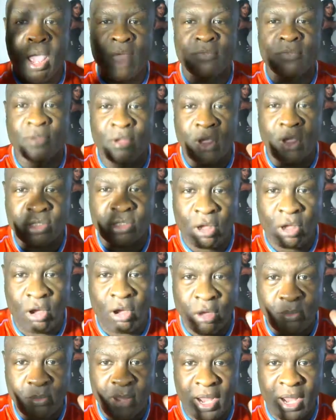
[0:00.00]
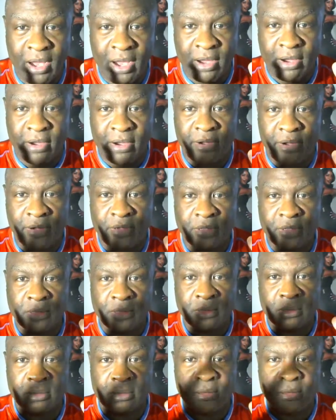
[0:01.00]
I've lost all my hair
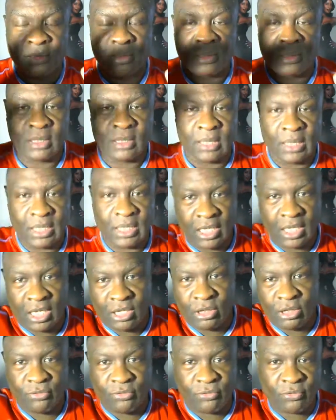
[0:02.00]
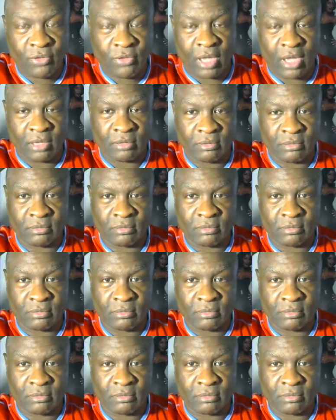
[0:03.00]
in the front.